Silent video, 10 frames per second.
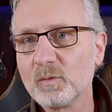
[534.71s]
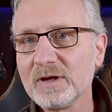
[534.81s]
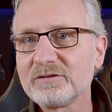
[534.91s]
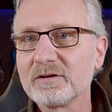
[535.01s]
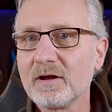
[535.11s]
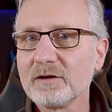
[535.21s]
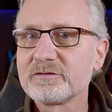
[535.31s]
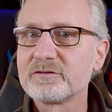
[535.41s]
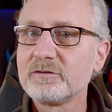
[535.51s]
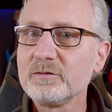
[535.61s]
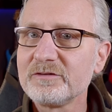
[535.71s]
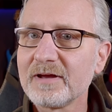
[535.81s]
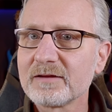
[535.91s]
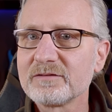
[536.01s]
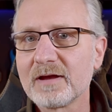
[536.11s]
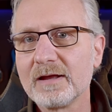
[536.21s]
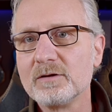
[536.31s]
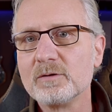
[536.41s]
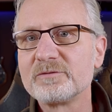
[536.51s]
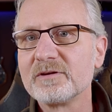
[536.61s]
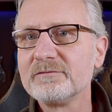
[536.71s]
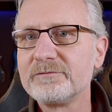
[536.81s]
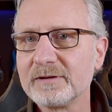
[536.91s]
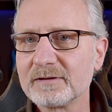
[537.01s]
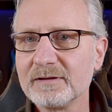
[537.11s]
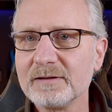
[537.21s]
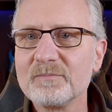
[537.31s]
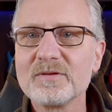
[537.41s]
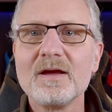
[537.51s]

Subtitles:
which lasts 2 seconds and loops infinitely.